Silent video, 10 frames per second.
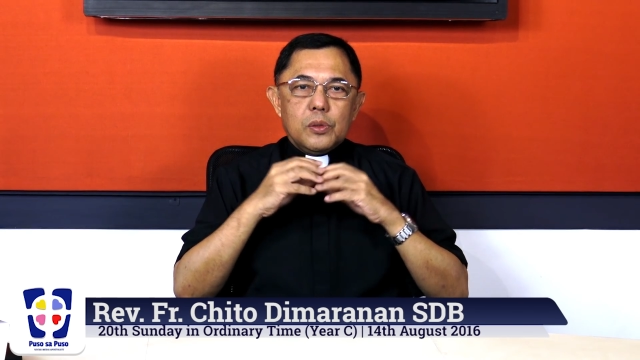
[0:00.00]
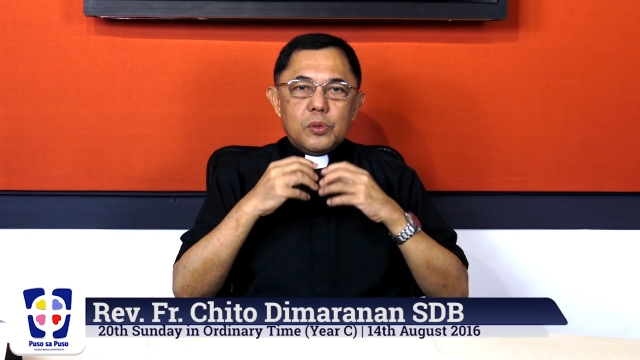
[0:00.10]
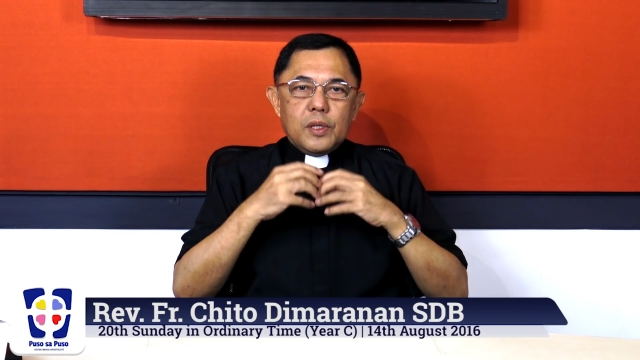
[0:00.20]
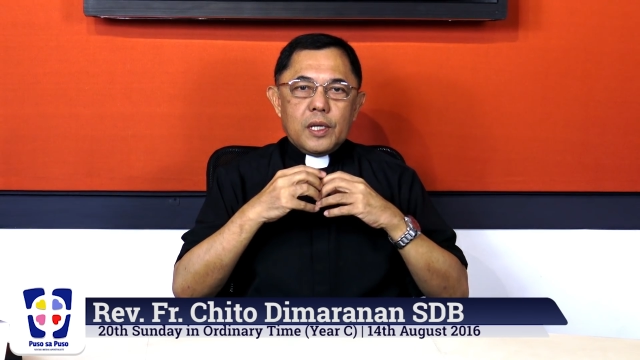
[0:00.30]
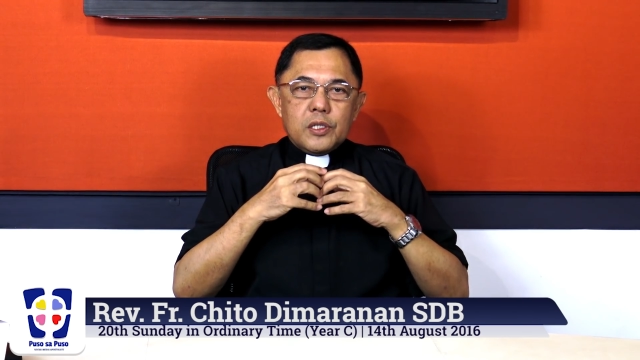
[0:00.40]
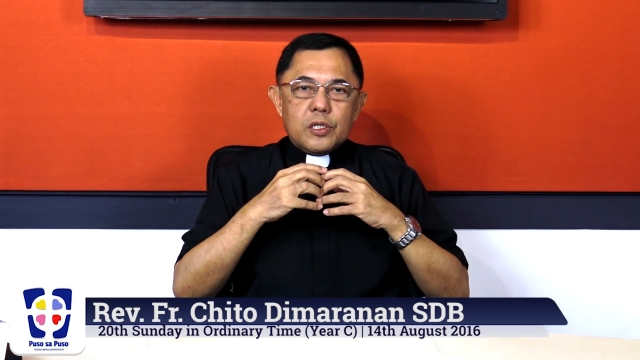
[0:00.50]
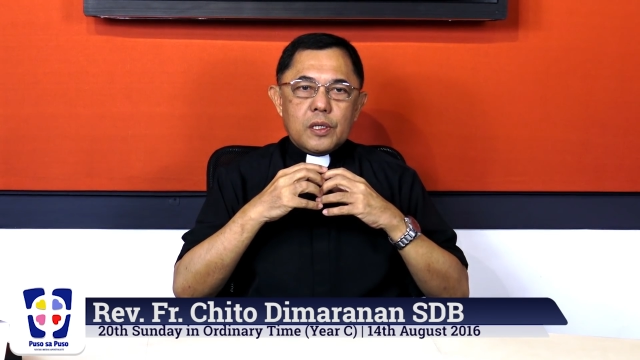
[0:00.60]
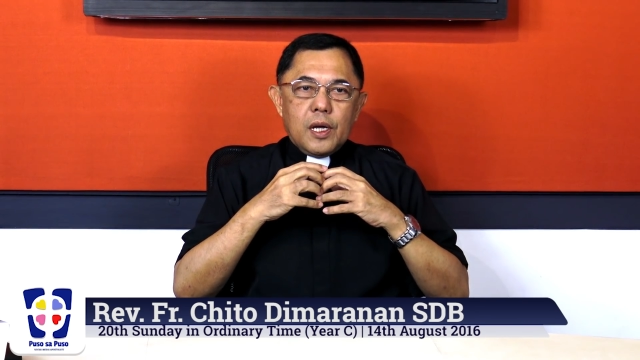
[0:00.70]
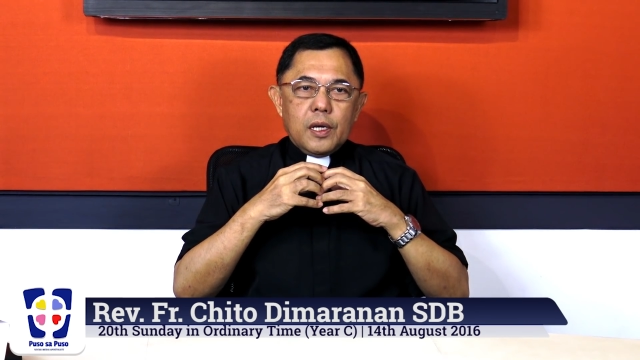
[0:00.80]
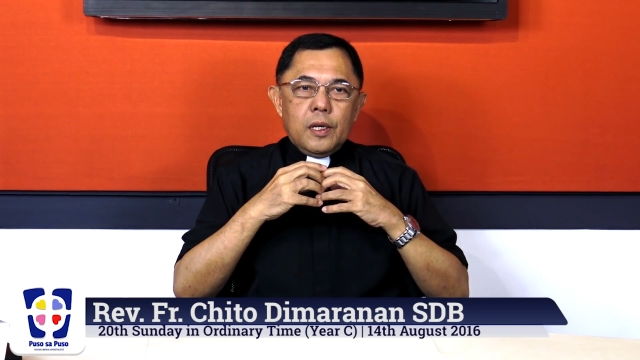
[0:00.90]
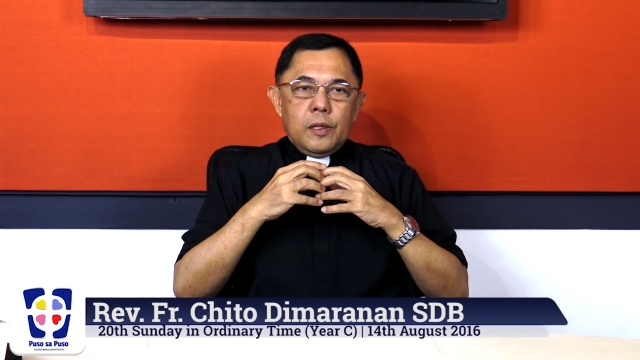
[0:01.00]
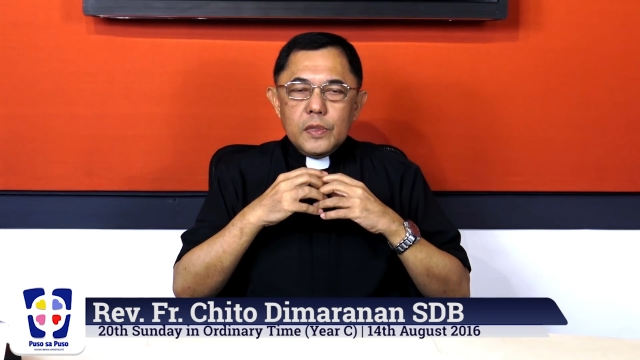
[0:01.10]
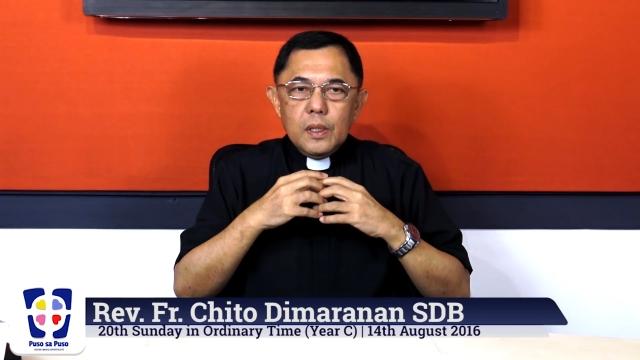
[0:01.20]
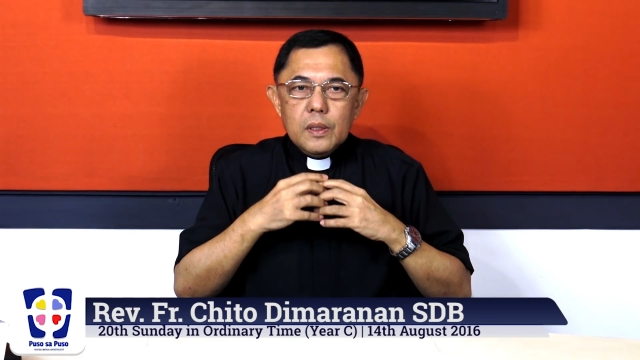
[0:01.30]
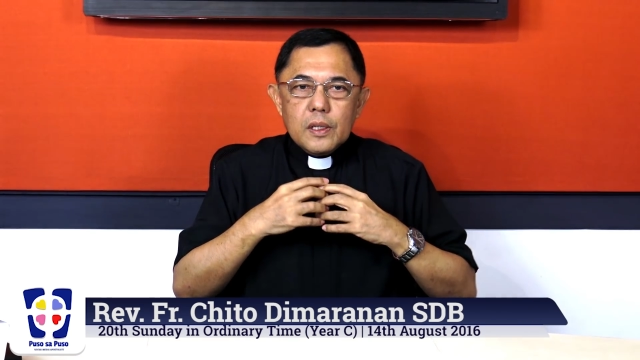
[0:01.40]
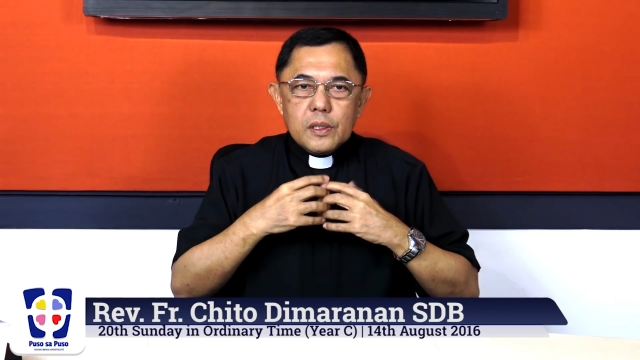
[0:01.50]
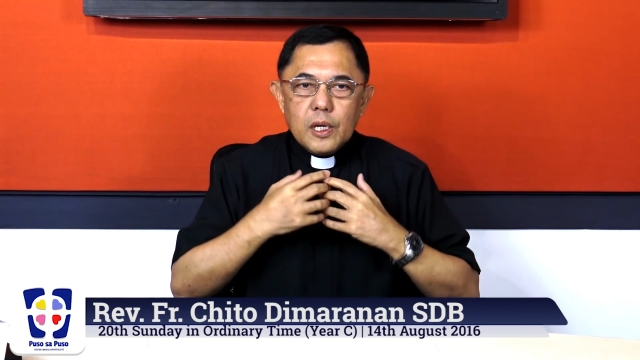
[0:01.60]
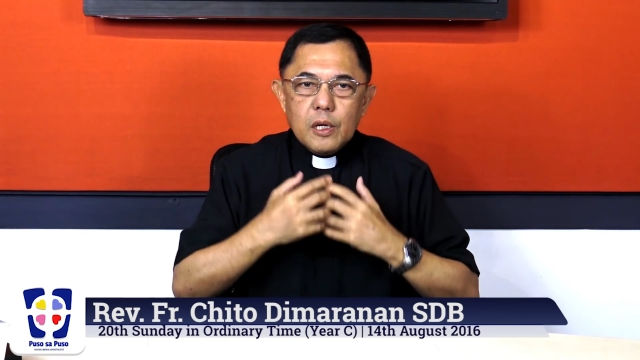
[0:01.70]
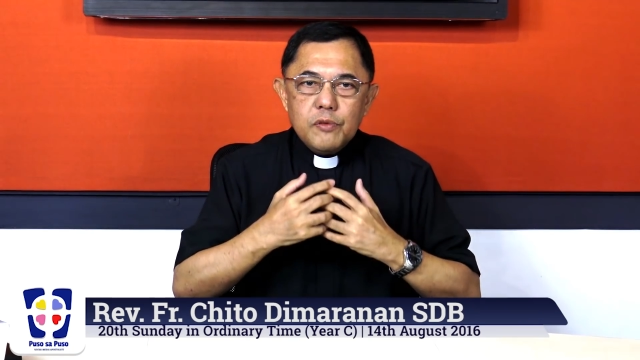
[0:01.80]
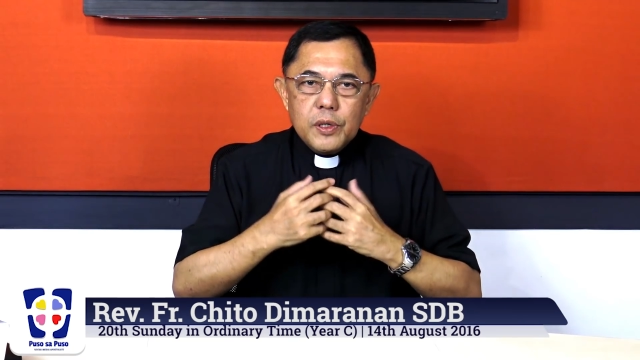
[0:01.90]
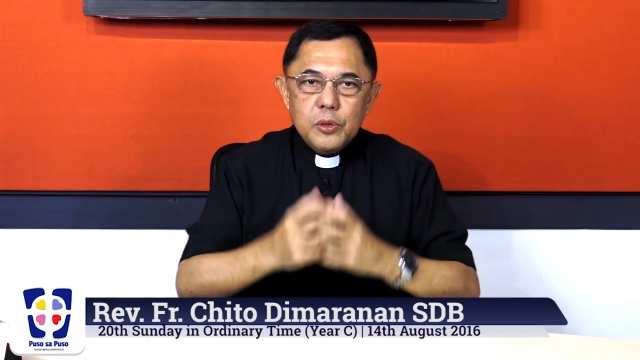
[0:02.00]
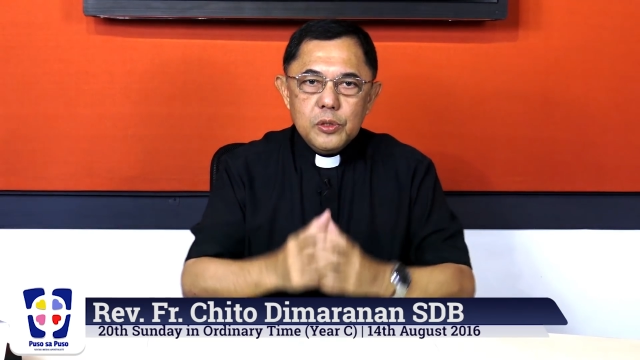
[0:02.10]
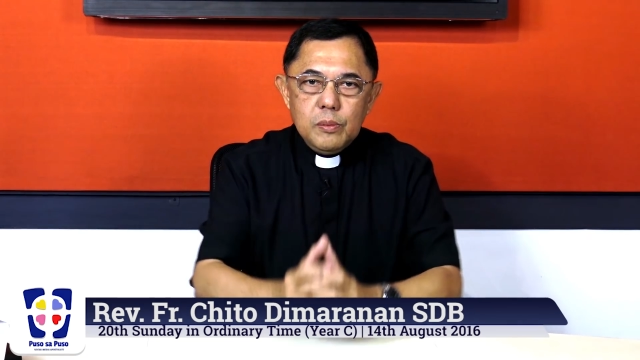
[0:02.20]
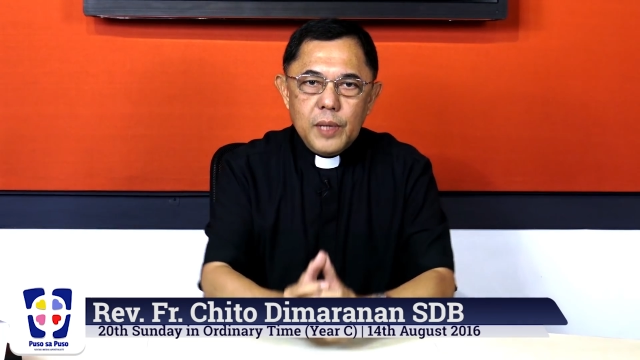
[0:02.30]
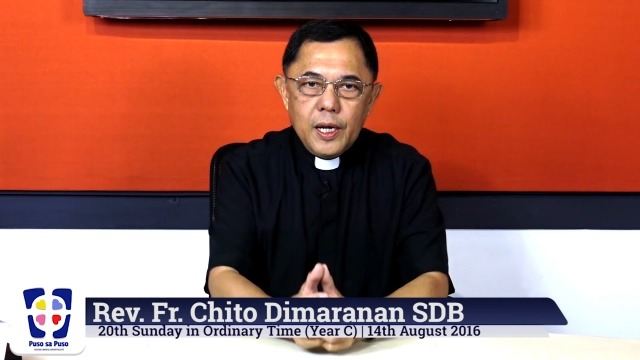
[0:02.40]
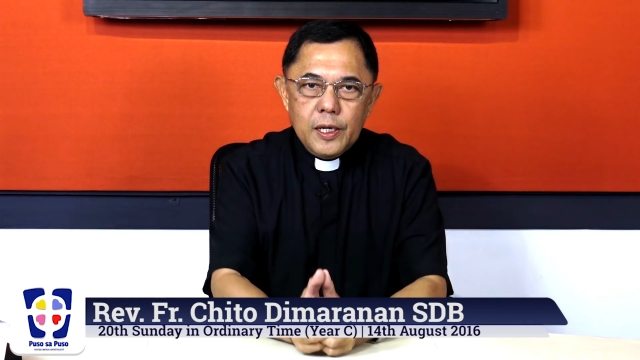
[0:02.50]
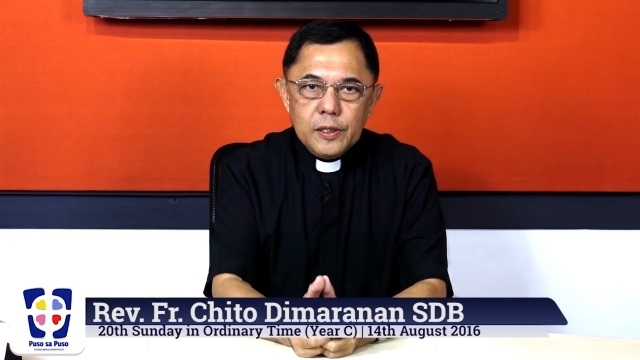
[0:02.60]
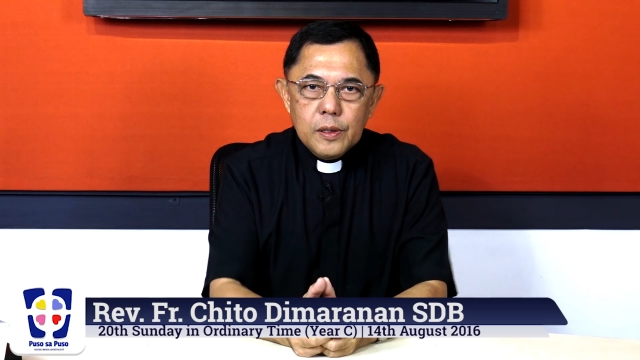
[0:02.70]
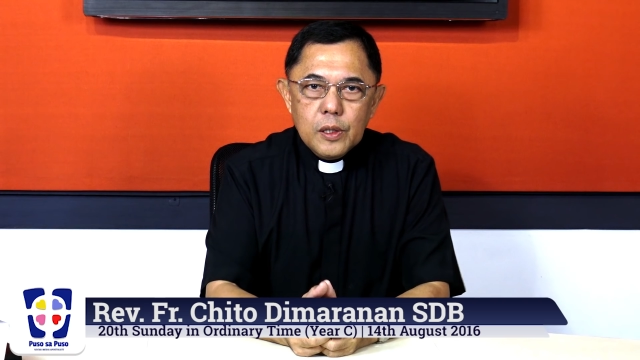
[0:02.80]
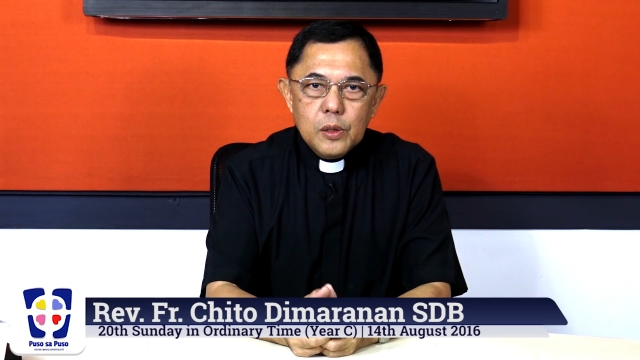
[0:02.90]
to that struggle that every good man